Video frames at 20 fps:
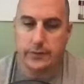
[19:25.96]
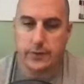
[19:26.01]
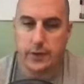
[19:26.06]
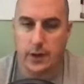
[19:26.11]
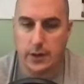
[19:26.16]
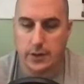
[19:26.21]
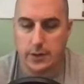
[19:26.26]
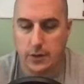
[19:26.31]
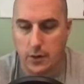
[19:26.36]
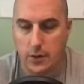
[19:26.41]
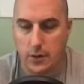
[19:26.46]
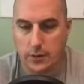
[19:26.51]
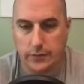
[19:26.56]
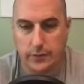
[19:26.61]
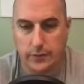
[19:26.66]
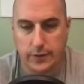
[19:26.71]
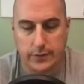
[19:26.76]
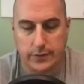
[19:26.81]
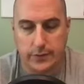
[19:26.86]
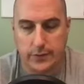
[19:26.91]

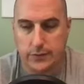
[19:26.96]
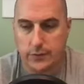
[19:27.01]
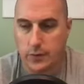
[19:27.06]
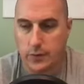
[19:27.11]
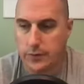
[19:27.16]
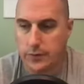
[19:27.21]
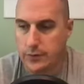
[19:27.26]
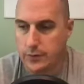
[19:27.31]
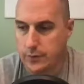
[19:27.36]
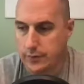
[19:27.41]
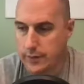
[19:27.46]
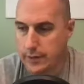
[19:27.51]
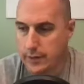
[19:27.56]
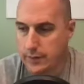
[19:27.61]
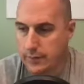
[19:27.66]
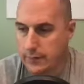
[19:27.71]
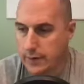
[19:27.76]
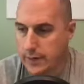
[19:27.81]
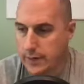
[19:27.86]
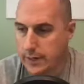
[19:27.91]
as I was going through and
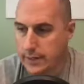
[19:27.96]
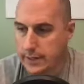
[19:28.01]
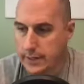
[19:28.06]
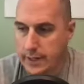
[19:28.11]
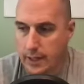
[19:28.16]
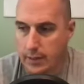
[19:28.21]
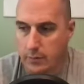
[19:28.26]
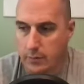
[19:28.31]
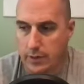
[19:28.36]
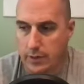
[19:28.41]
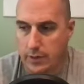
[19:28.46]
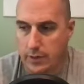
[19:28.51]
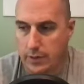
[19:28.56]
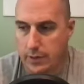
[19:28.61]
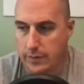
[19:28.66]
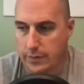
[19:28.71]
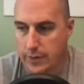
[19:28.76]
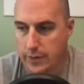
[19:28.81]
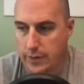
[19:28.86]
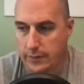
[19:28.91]
getting ready today, one of
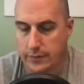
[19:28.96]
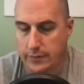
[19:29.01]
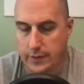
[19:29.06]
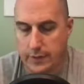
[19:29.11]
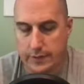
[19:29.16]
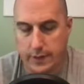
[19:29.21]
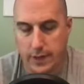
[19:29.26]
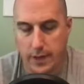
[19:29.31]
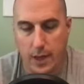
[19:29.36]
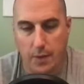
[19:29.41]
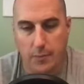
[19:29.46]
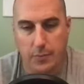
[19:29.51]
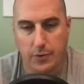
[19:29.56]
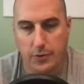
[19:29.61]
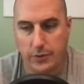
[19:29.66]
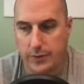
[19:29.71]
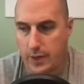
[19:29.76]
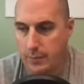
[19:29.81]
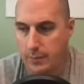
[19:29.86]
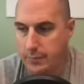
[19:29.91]
the things that I
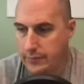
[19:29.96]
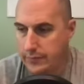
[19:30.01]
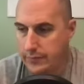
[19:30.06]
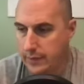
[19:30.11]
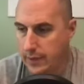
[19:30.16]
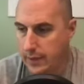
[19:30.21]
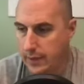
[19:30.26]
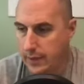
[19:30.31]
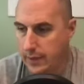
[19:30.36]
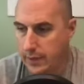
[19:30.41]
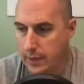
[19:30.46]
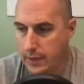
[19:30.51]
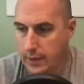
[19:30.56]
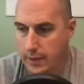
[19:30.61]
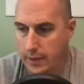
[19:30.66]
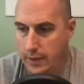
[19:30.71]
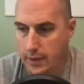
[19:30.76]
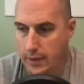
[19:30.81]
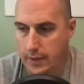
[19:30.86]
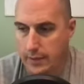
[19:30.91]
pulled up is
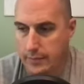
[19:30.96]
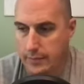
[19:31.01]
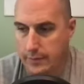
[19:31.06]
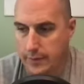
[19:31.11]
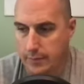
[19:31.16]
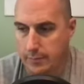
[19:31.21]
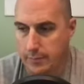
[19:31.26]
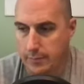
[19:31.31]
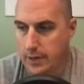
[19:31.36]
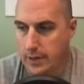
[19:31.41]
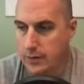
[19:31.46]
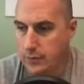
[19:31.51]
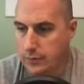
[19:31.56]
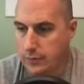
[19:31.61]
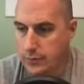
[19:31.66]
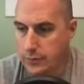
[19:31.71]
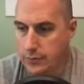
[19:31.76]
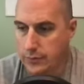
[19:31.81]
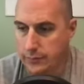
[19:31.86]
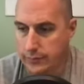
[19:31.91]
it's a medical
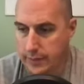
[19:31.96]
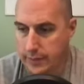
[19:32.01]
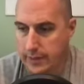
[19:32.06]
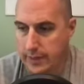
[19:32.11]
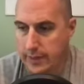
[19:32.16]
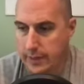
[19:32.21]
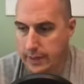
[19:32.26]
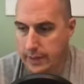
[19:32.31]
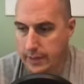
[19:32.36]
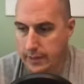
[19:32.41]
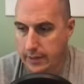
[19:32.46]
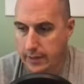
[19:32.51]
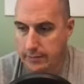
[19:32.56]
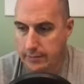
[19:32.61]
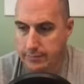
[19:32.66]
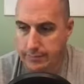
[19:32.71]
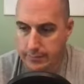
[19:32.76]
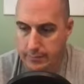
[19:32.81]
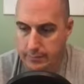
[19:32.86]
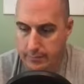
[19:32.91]
news today,
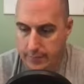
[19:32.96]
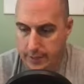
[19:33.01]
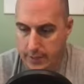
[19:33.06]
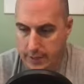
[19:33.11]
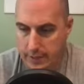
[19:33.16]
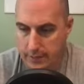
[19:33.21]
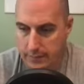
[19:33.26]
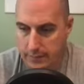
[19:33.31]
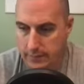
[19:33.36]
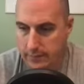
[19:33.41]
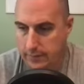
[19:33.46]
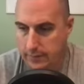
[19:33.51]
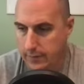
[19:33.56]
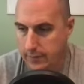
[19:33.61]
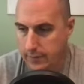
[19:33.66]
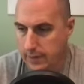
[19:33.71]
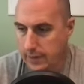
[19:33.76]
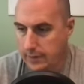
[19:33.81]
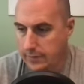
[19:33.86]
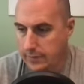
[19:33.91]
and it's
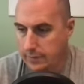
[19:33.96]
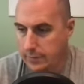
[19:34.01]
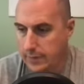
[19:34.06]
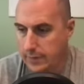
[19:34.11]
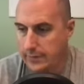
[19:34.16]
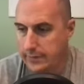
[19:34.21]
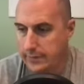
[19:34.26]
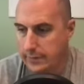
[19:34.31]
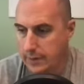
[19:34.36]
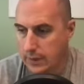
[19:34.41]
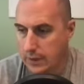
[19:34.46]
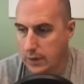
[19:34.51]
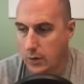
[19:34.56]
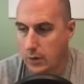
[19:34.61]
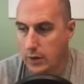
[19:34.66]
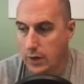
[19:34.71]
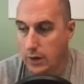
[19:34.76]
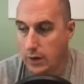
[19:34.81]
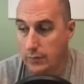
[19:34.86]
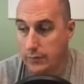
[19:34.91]
basically
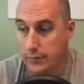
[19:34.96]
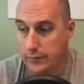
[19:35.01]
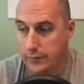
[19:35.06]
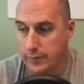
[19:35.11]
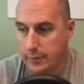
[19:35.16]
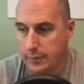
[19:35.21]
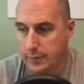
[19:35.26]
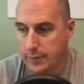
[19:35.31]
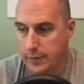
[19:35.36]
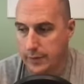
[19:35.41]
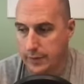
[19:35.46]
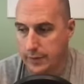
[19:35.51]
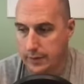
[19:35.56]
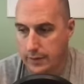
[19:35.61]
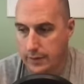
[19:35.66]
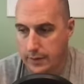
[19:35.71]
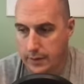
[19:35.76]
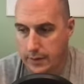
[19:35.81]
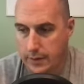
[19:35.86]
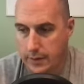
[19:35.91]
going over some of the
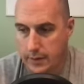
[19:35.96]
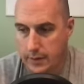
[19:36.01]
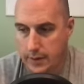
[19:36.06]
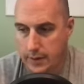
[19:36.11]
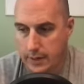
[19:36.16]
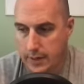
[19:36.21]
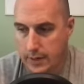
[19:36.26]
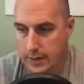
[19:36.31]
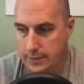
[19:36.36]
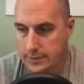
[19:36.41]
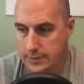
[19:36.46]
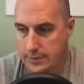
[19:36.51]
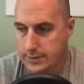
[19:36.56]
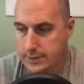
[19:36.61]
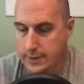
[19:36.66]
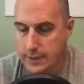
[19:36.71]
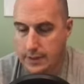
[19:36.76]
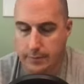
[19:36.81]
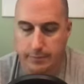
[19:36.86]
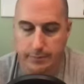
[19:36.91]

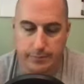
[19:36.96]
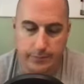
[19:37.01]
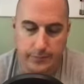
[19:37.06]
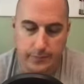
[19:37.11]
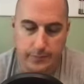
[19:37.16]
some